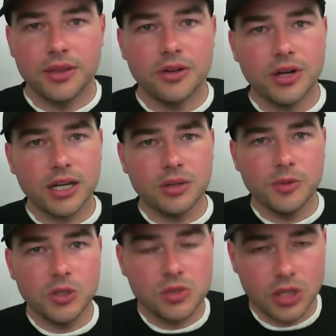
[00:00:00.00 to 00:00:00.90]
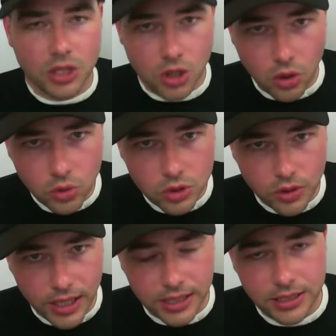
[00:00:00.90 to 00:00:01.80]
they're not going to be using the cold
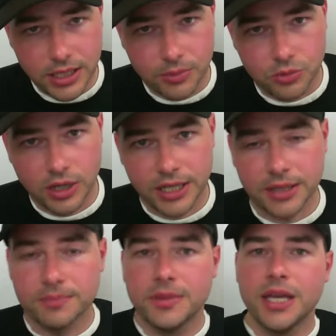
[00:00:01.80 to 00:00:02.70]
cranking amp rating.